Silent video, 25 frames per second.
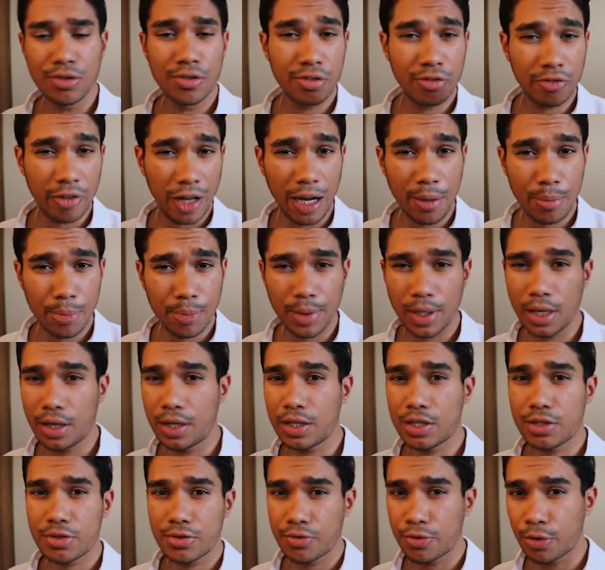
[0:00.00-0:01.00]
5
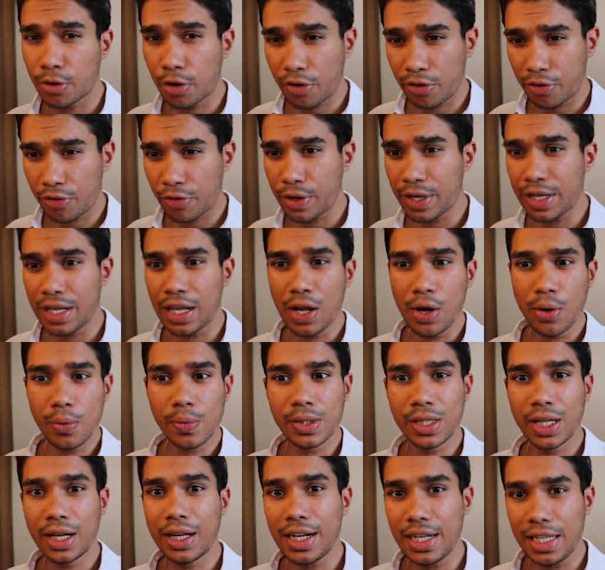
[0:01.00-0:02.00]
products for free
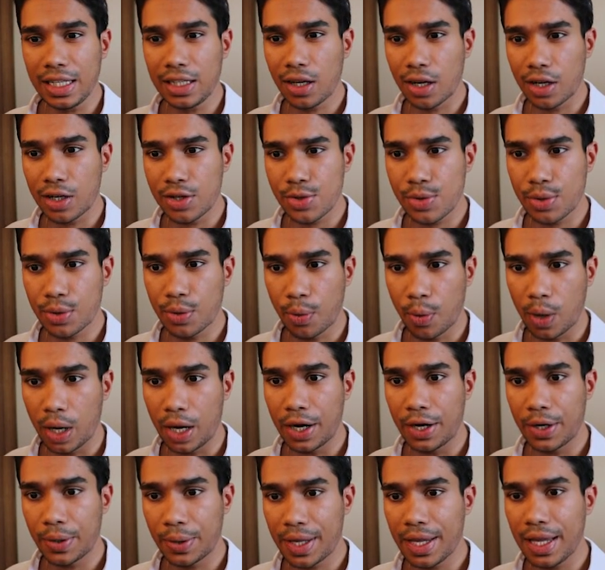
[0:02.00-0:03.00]
without any cards
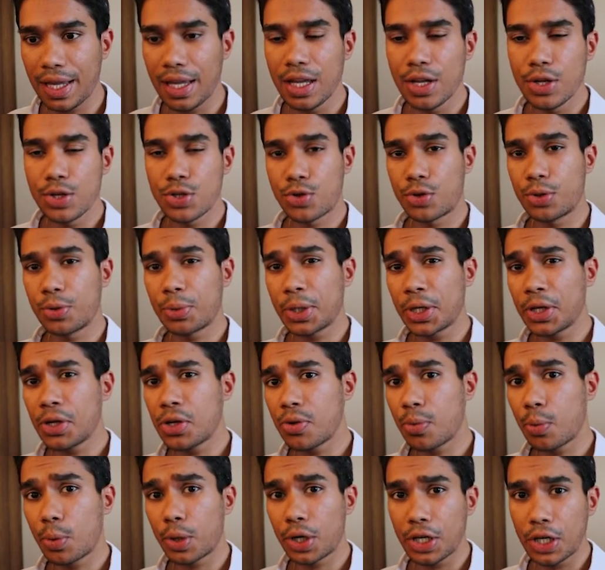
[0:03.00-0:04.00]
required. Okay. So
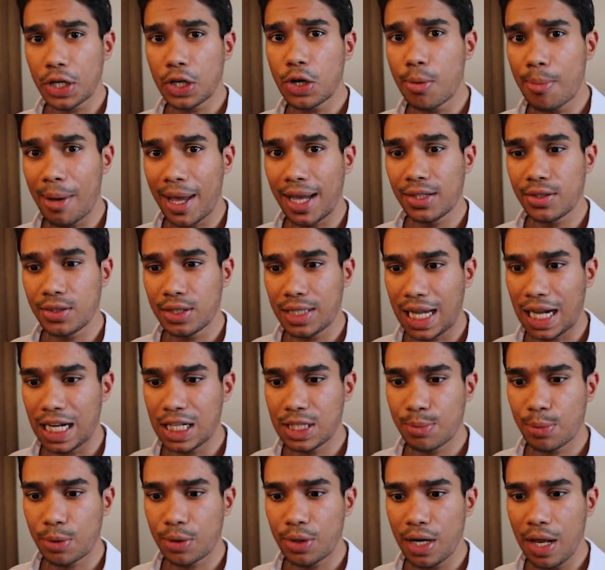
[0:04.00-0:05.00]
we're going to go back to
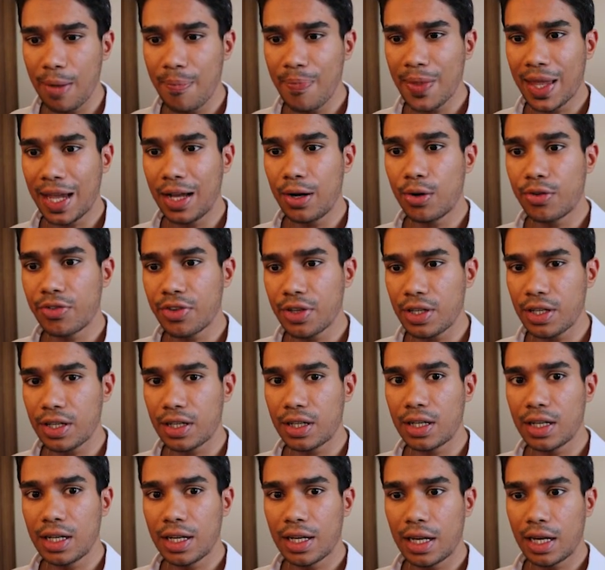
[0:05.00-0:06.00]
dashboard, and over
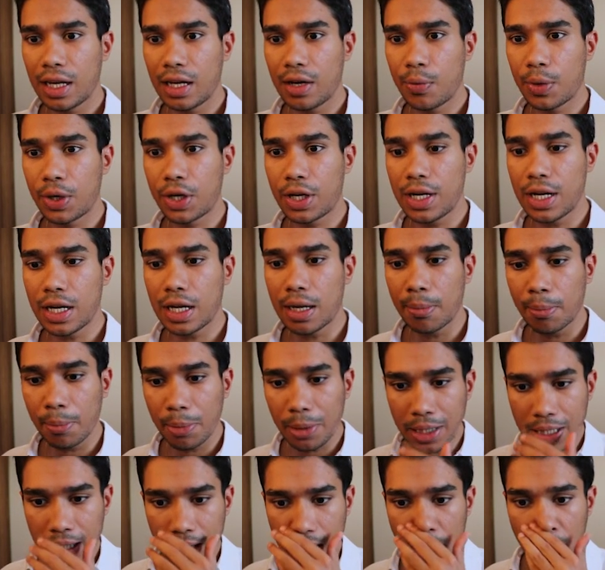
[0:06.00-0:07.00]
here, we're going to
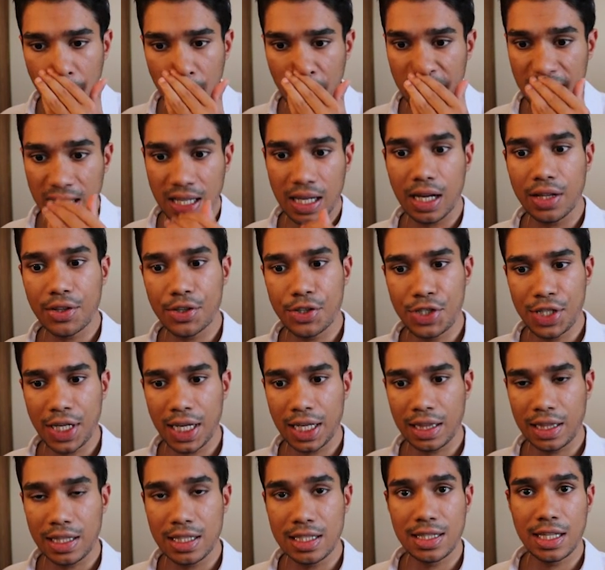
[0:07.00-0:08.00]
complete all the other
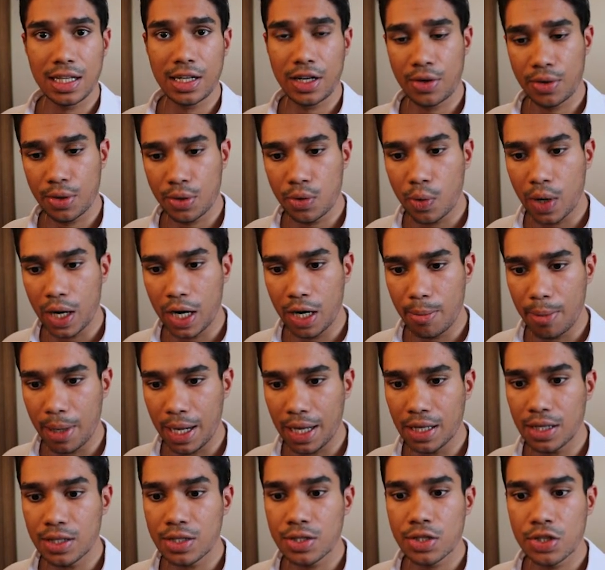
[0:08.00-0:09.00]
checklists that are required
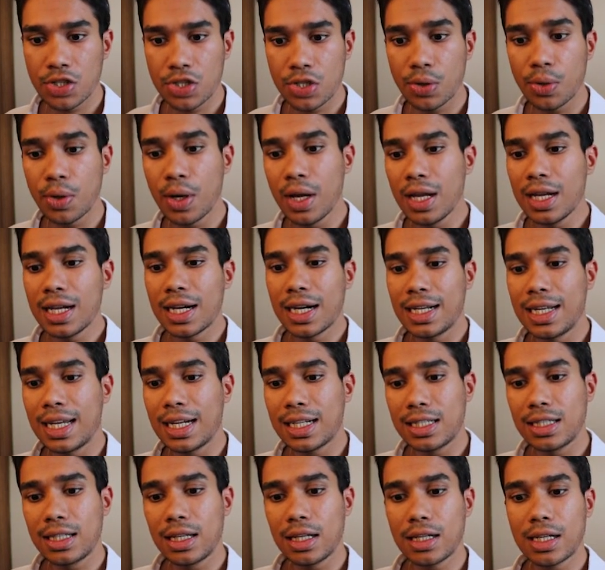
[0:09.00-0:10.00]
by us. So
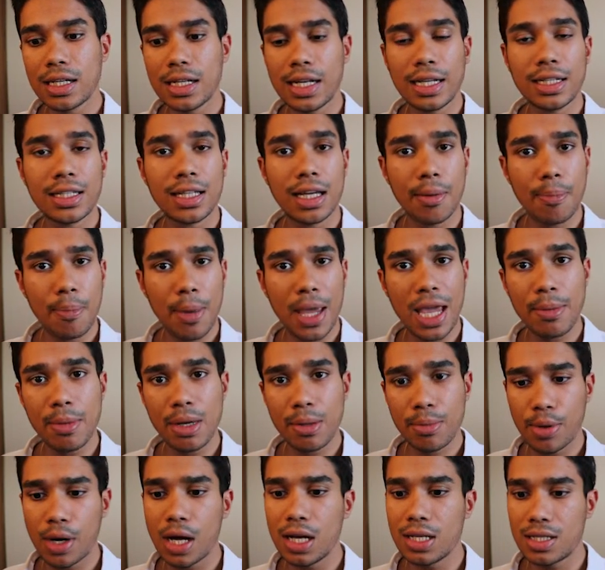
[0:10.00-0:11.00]
connect a
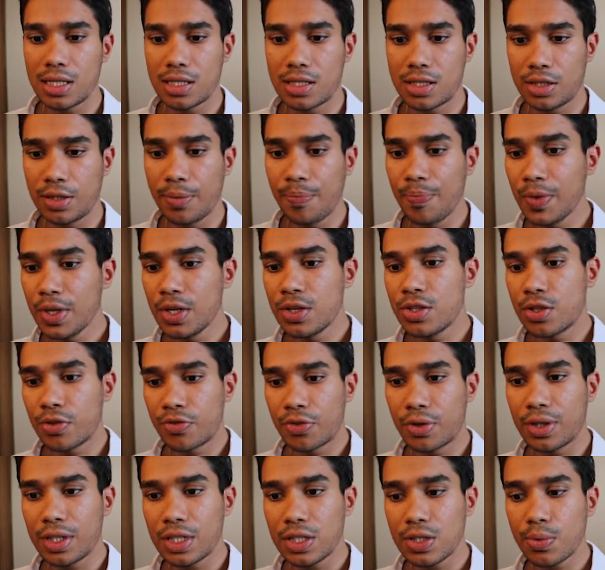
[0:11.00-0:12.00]
payment processor. So
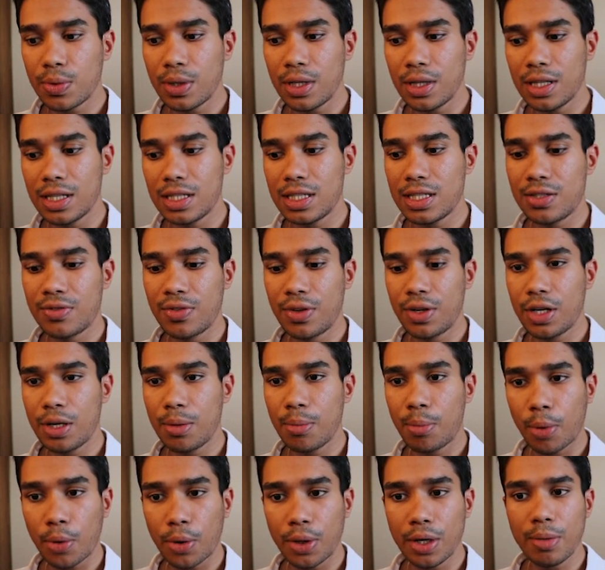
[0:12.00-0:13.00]
for this one, this is very
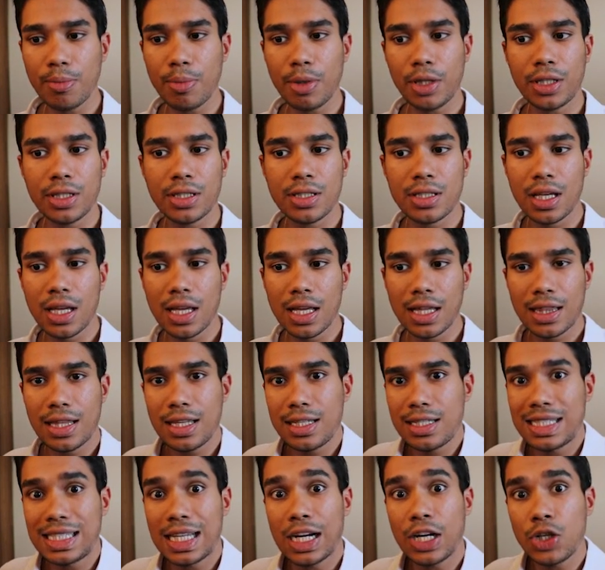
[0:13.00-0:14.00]
important because
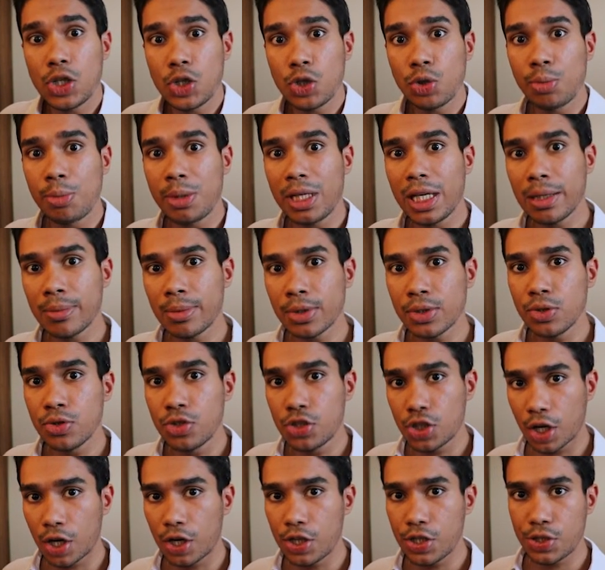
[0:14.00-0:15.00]
this is how you'll be able to
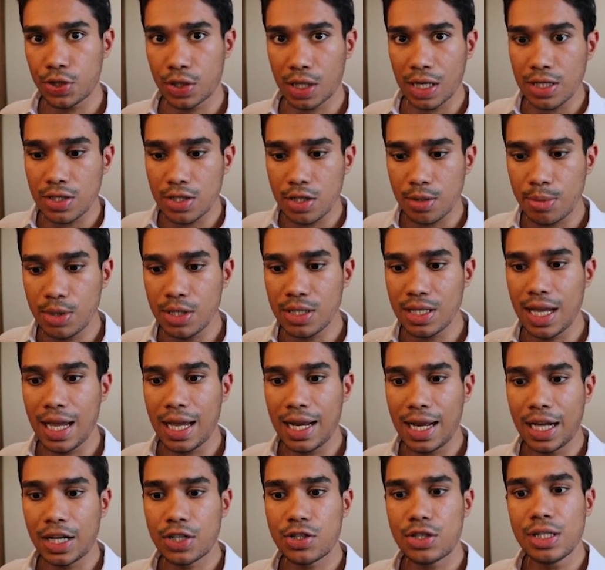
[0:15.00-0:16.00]
charge your customers
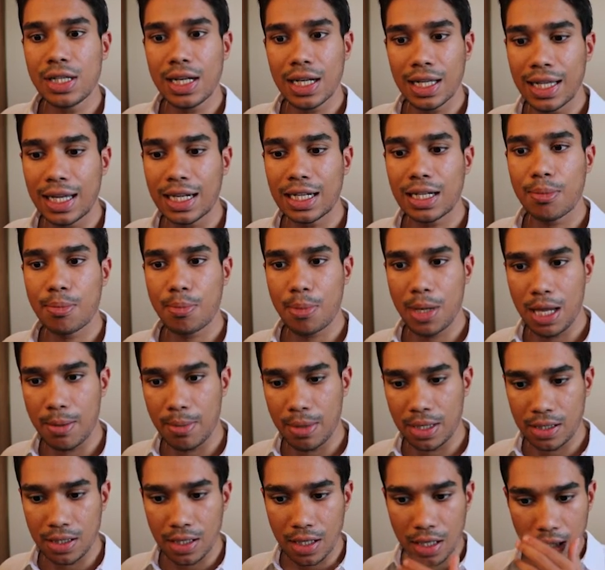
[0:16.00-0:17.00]
and actually collect
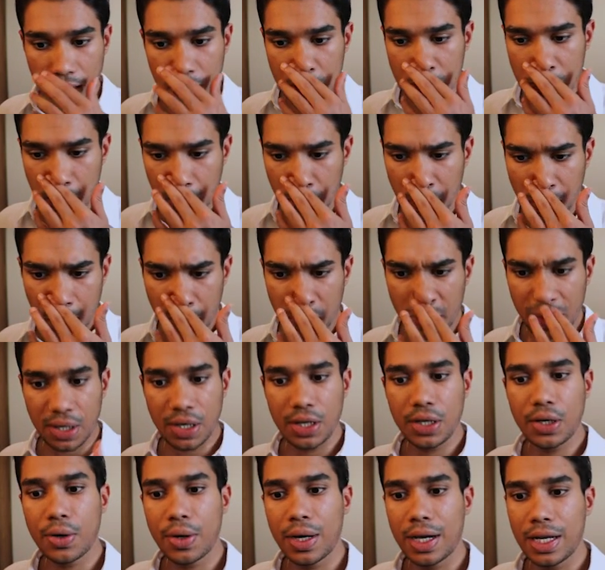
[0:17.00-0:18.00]
payment. So we're going
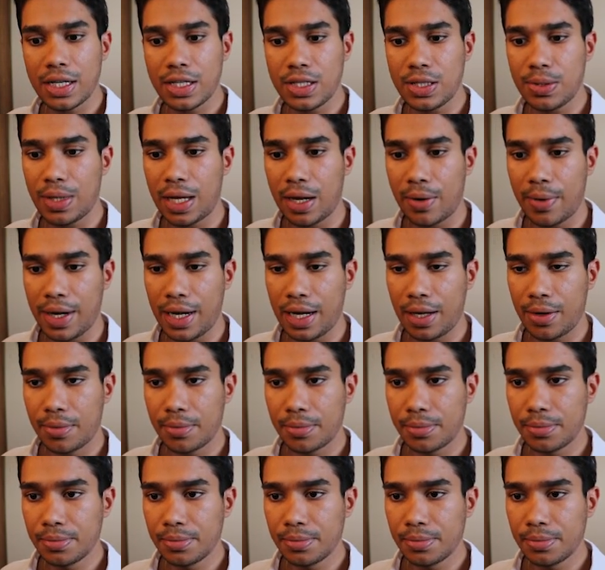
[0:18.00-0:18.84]
to go ahead and do that right now.